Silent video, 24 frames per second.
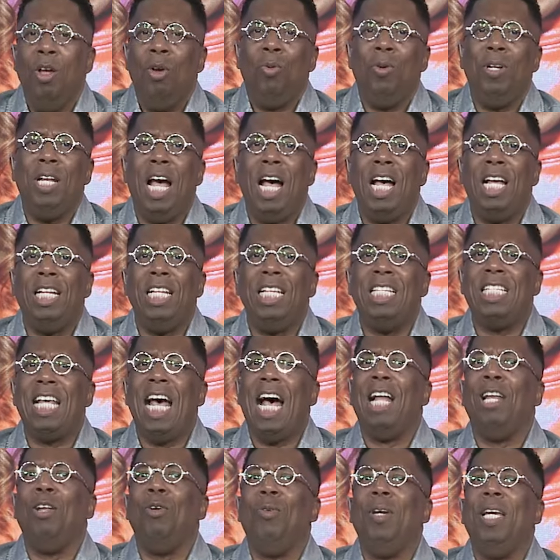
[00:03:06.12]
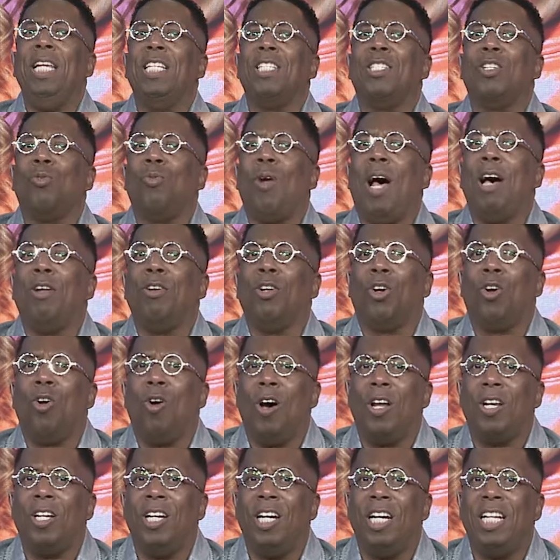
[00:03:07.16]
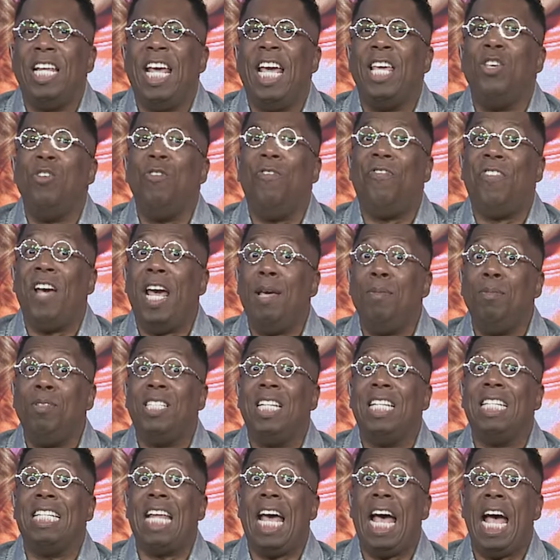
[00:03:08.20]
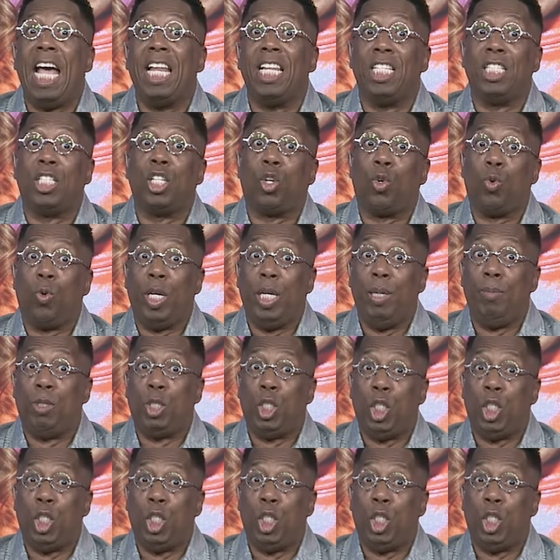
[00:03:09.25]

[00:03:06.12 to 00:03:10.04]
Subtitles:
Well, now, at least Halloween is around the corner, honey, and you famously died in Scream